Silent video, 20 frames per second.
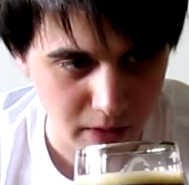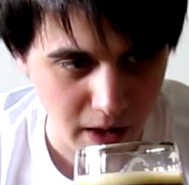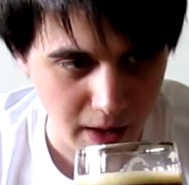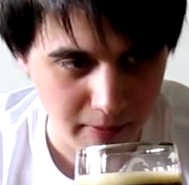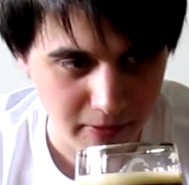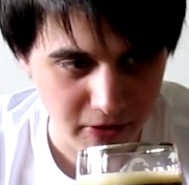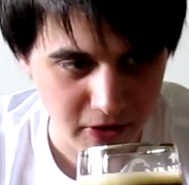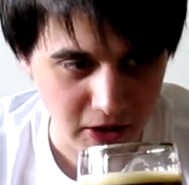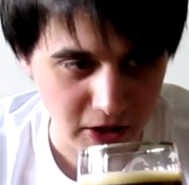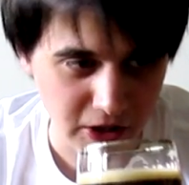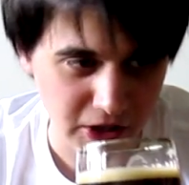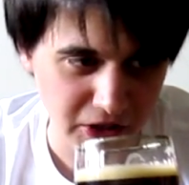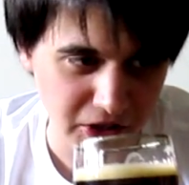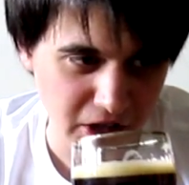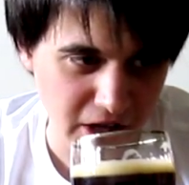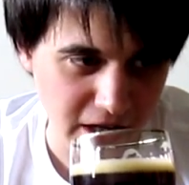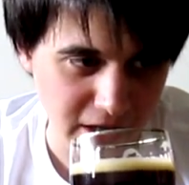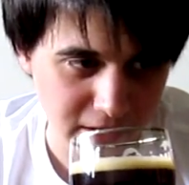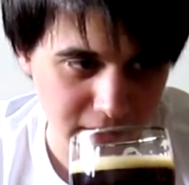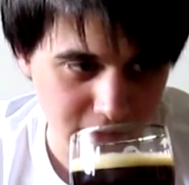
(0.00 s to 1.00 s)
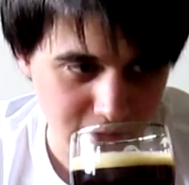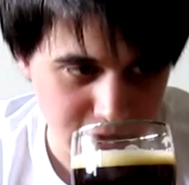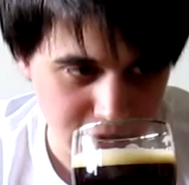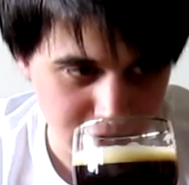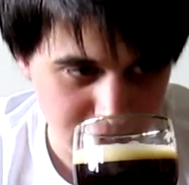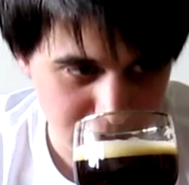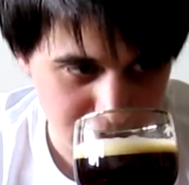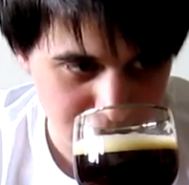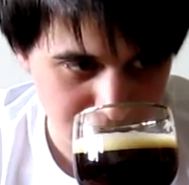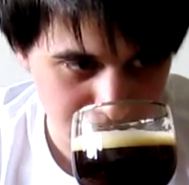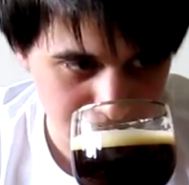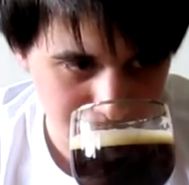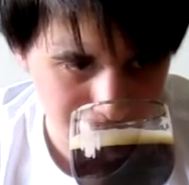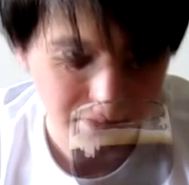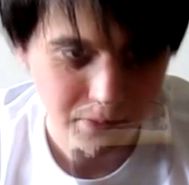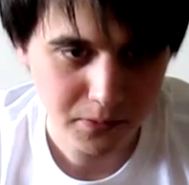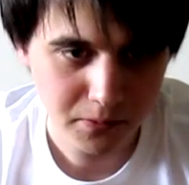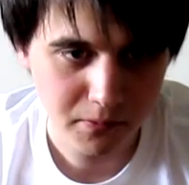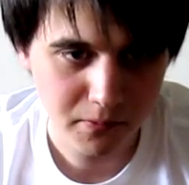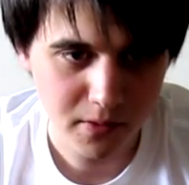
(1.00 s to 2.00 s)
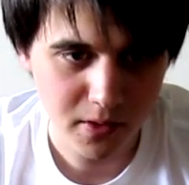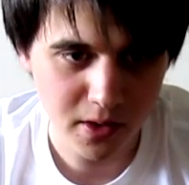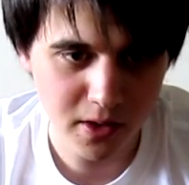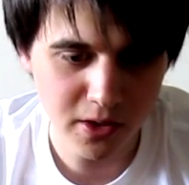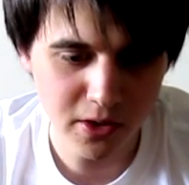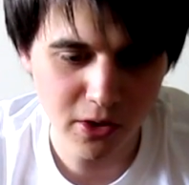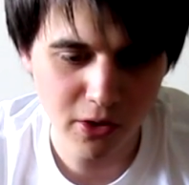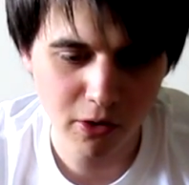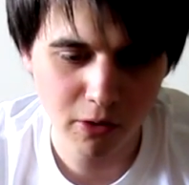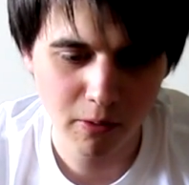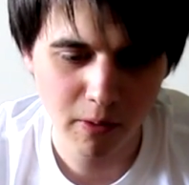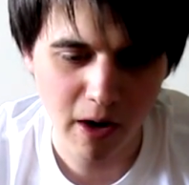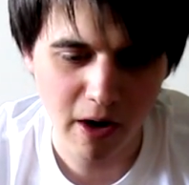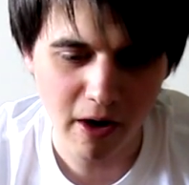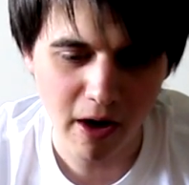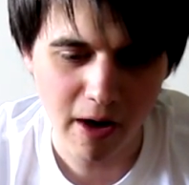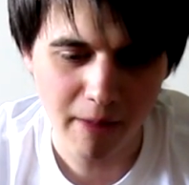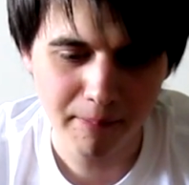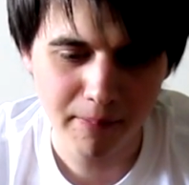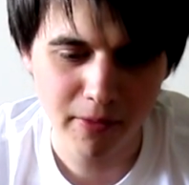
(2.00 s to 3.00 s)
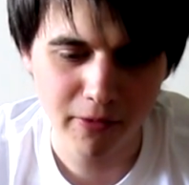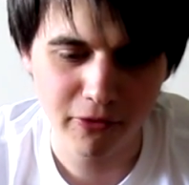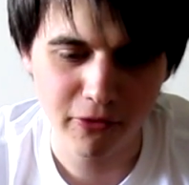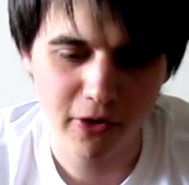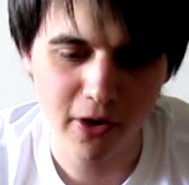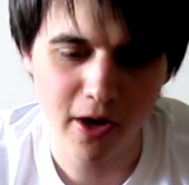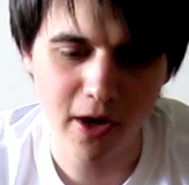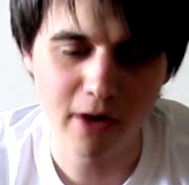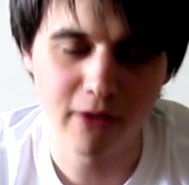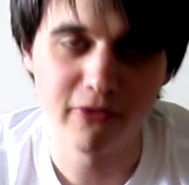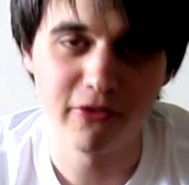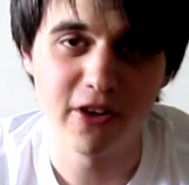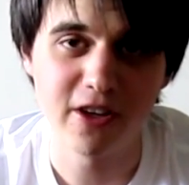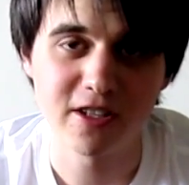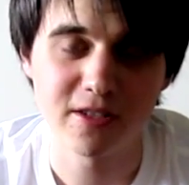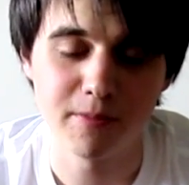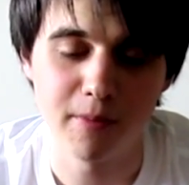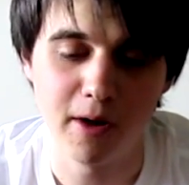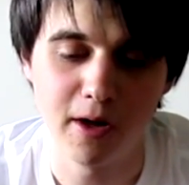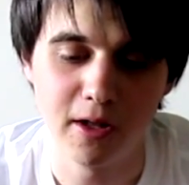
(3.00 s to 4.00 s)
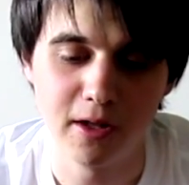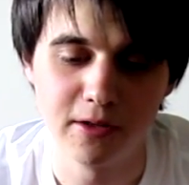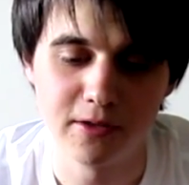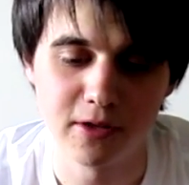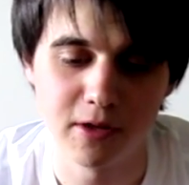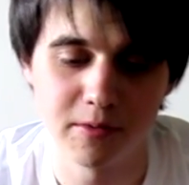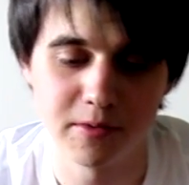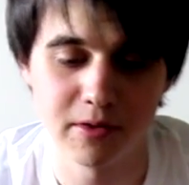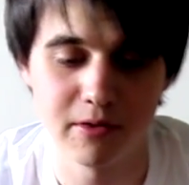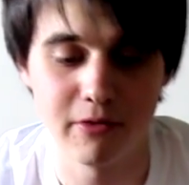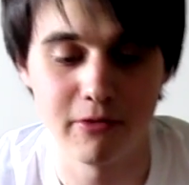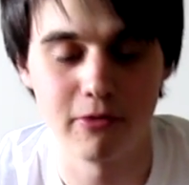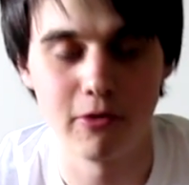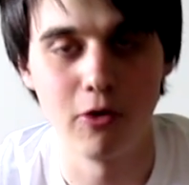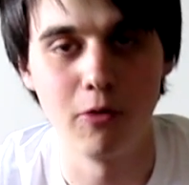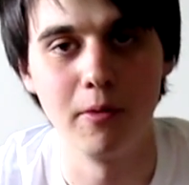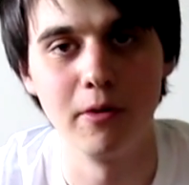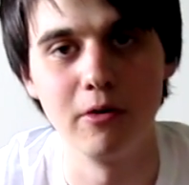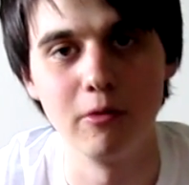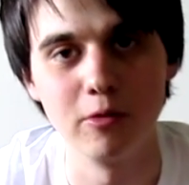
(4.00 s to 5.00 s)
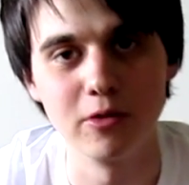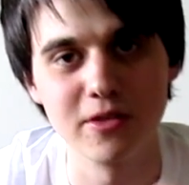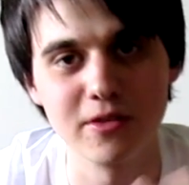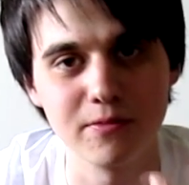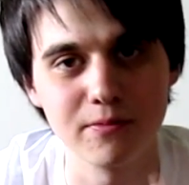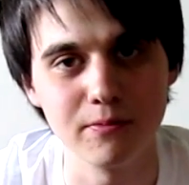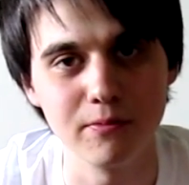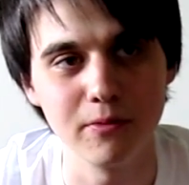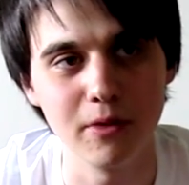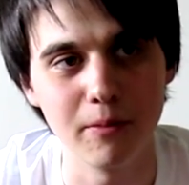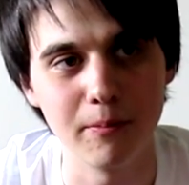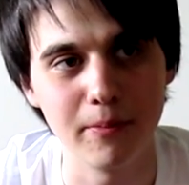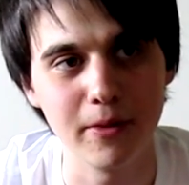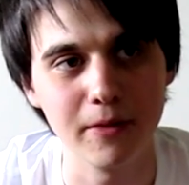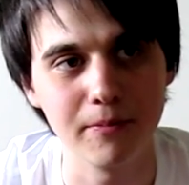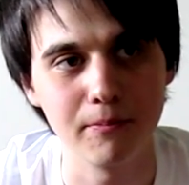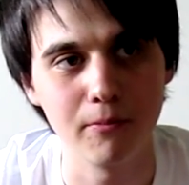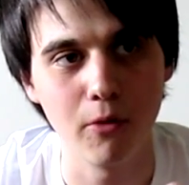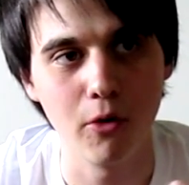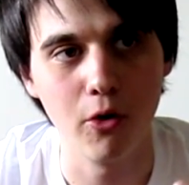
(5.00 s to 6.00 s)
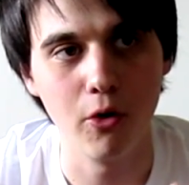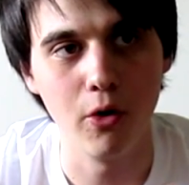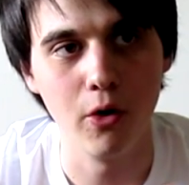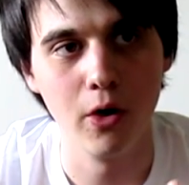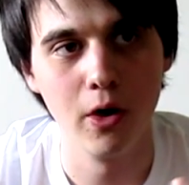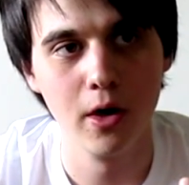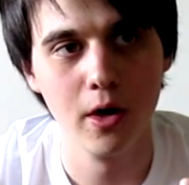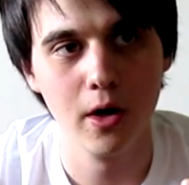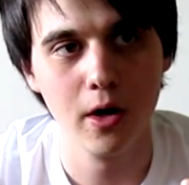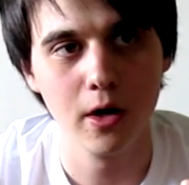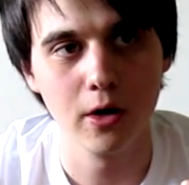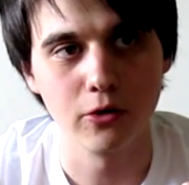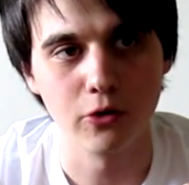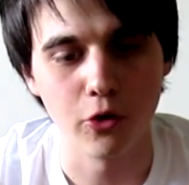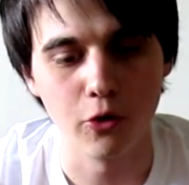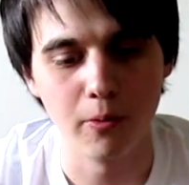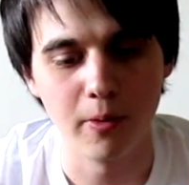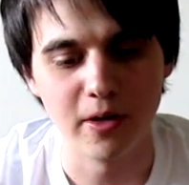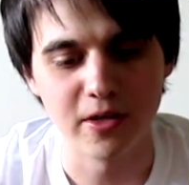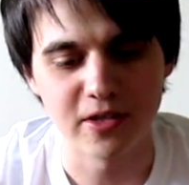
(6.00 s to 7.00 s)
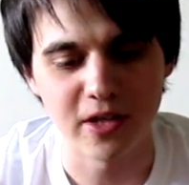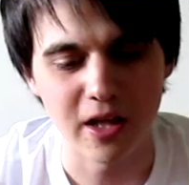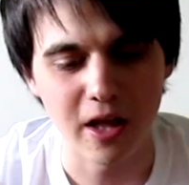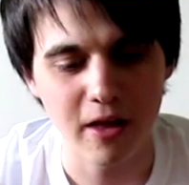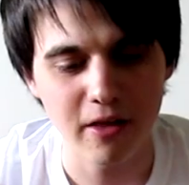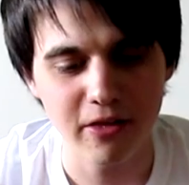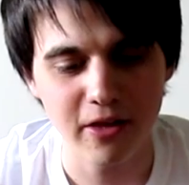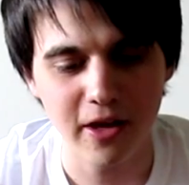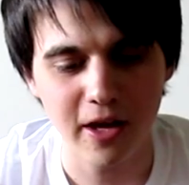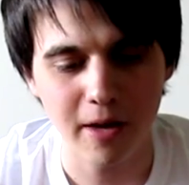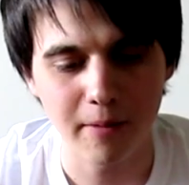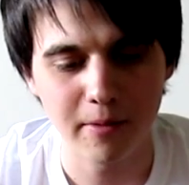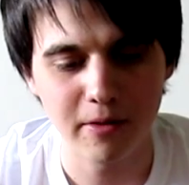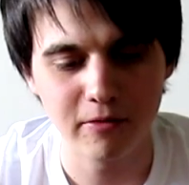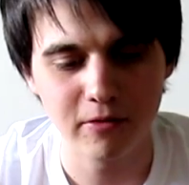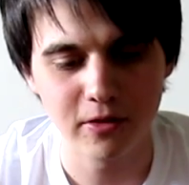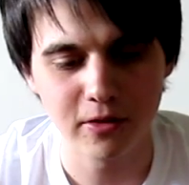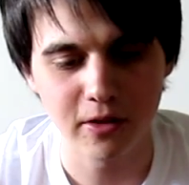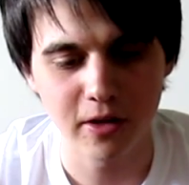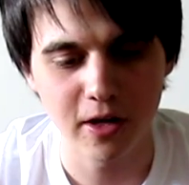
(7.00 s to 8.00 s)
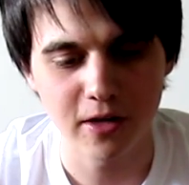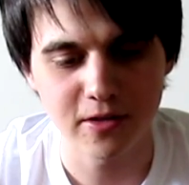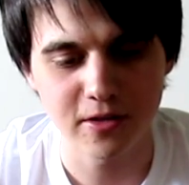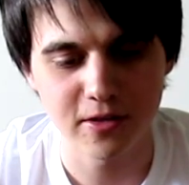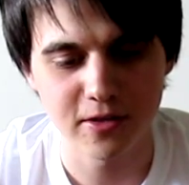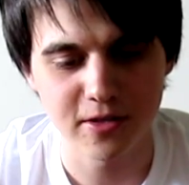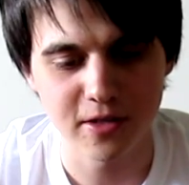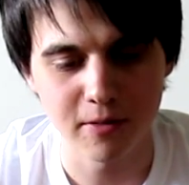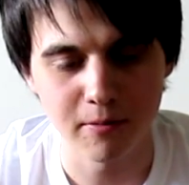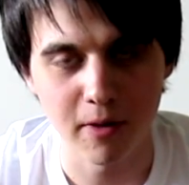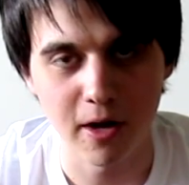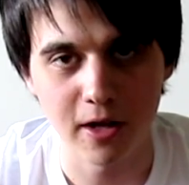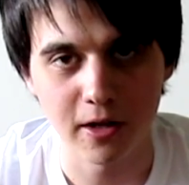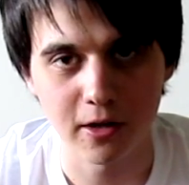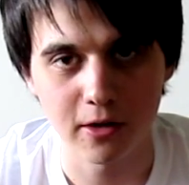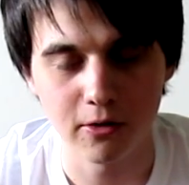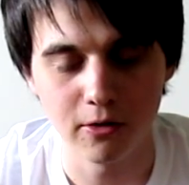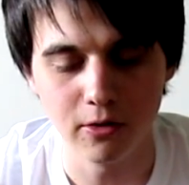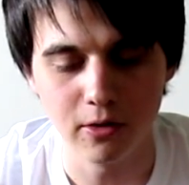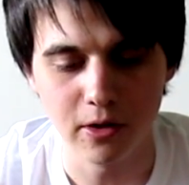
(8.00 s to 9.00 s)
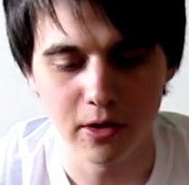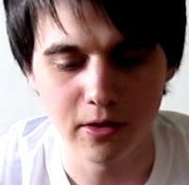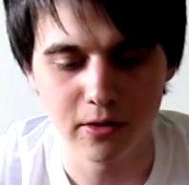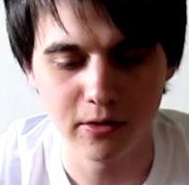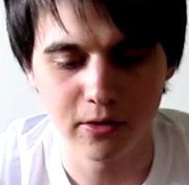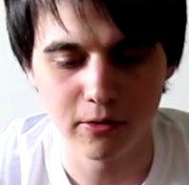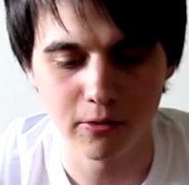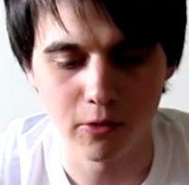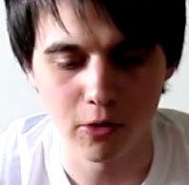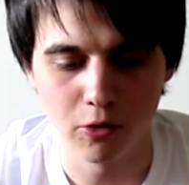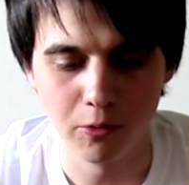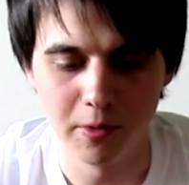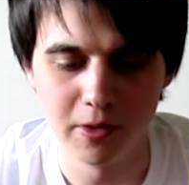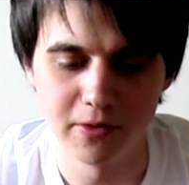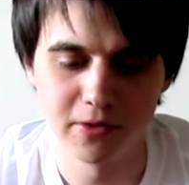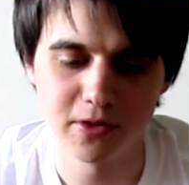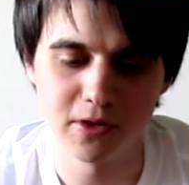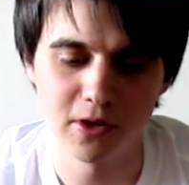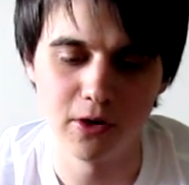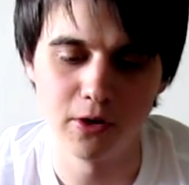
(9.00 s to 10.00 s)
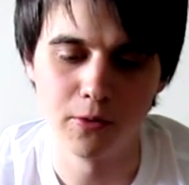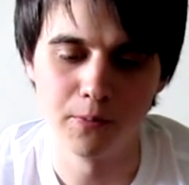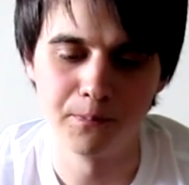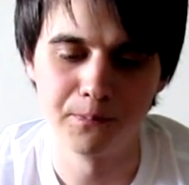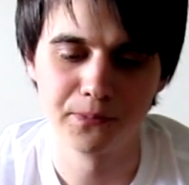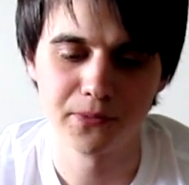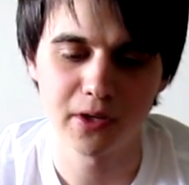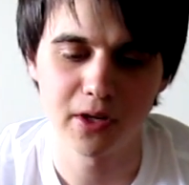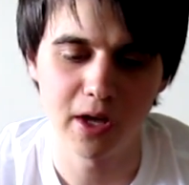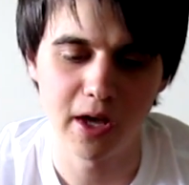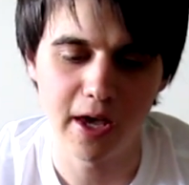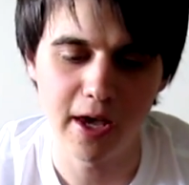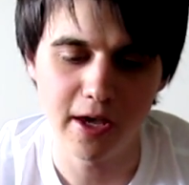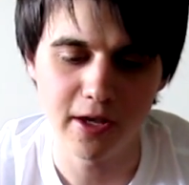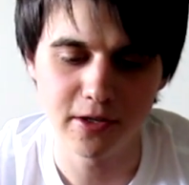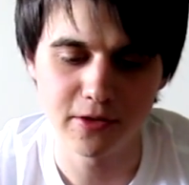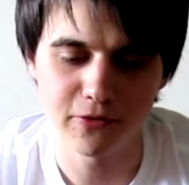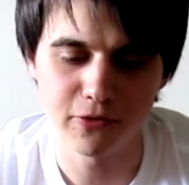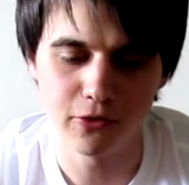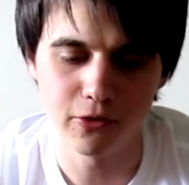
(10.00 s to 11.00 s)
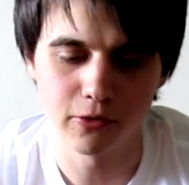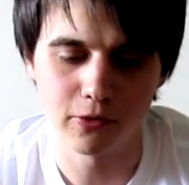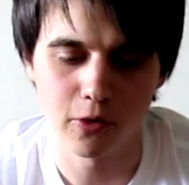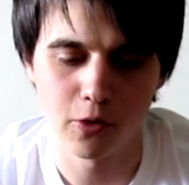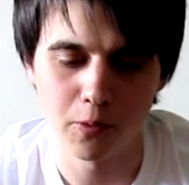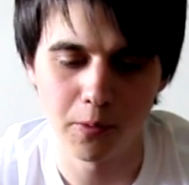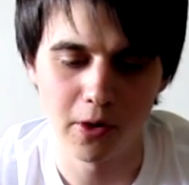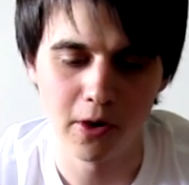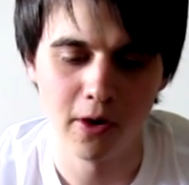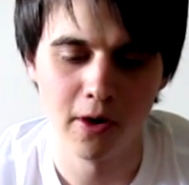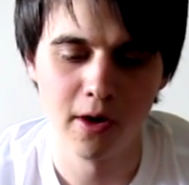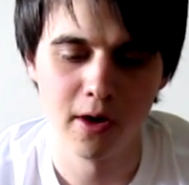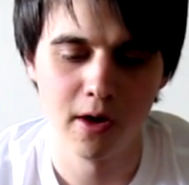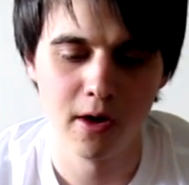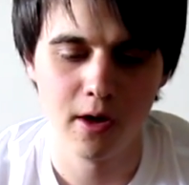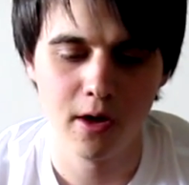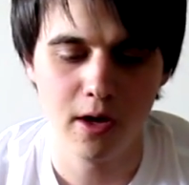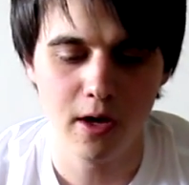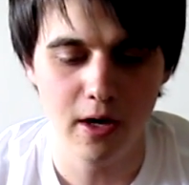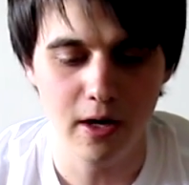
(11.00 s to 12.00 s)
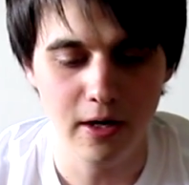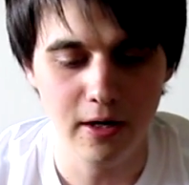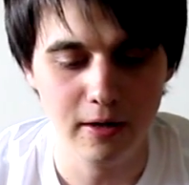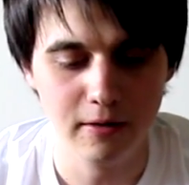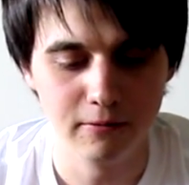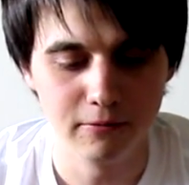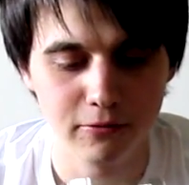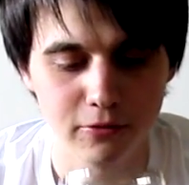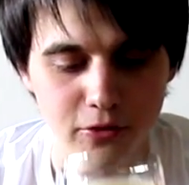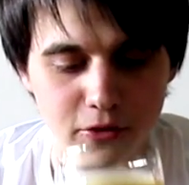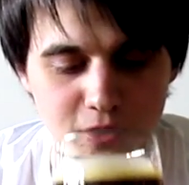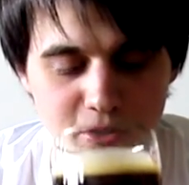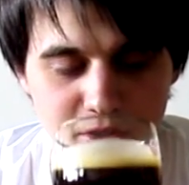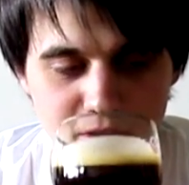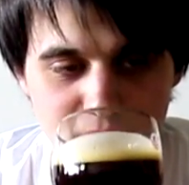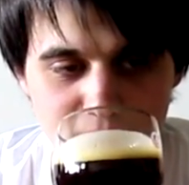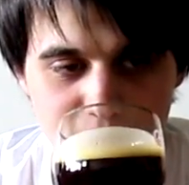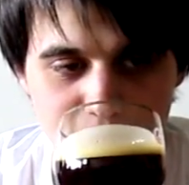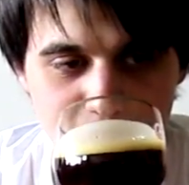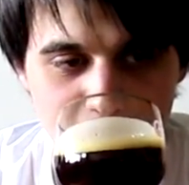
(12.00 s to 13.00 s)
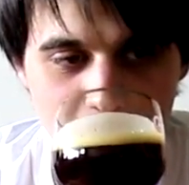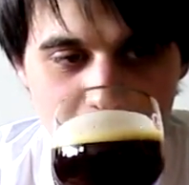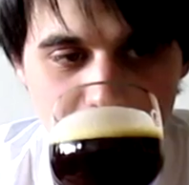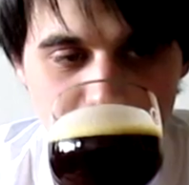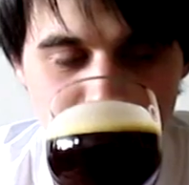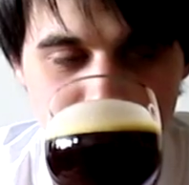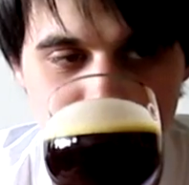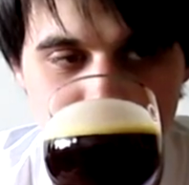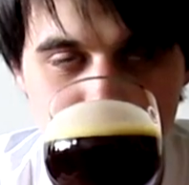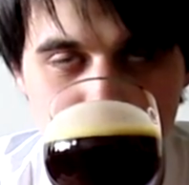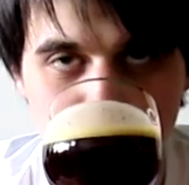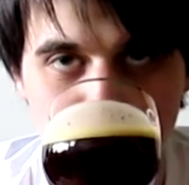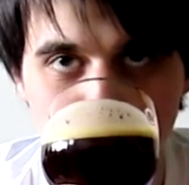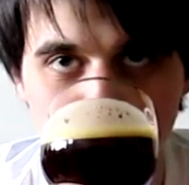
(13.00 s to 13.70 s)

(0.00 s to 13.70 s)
I'm thinking an 8 because it's I'd prefer Vestmalle in terms of the aroma. It was a bit more robust, and I think I'm even getting some alcohol in the aroma, so 8 for aroma. For the taste,